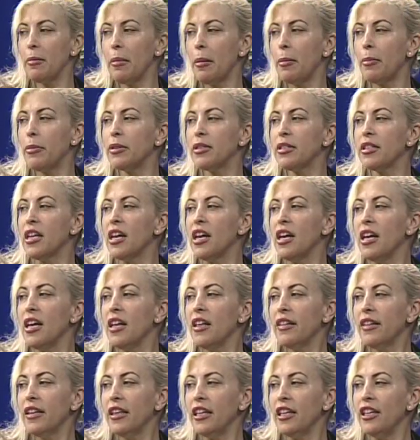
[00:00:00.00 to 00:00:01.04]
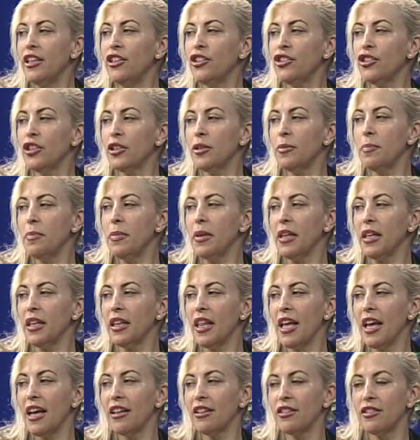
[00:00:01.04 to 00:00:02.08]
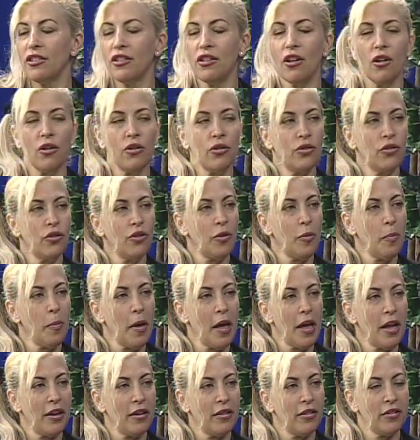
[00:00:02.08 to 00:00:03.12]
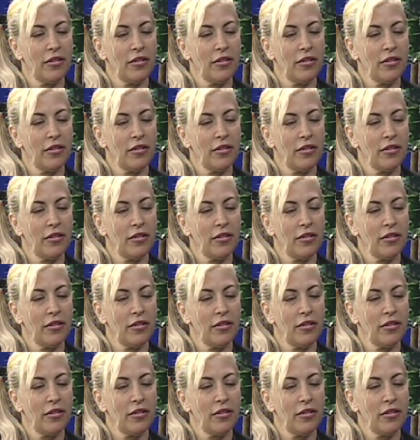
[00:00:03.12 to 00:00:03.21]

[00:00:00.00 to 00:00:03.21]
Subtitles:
members, then he shouldn't be allowed to go to the bed.